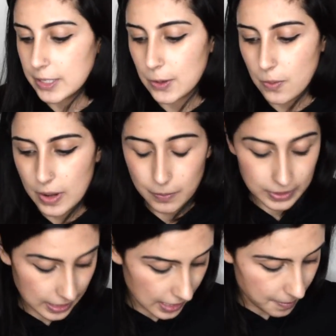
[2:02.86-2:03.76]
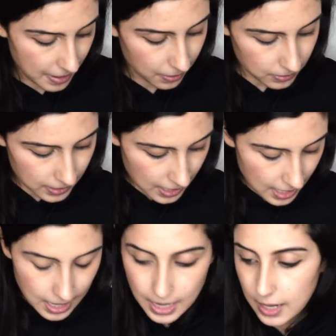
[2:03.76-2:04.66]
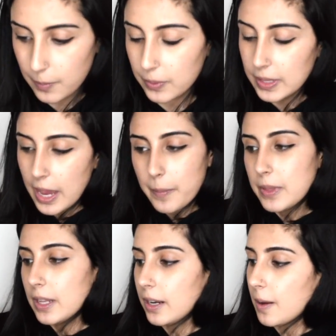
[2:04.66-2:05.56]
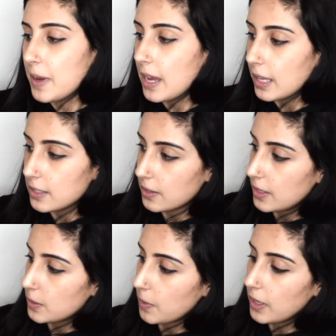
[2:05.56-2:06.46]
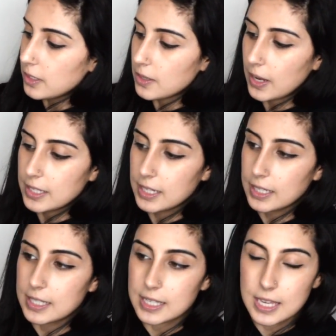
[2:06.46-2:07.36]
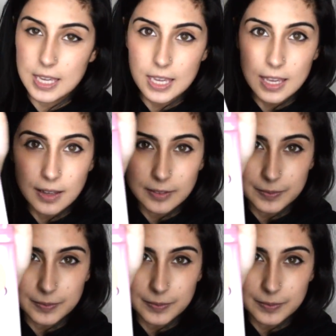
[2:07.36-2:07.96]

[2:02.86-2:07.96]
single one when they come out, and I'm really happy that I got my hands on this one. So as you can see,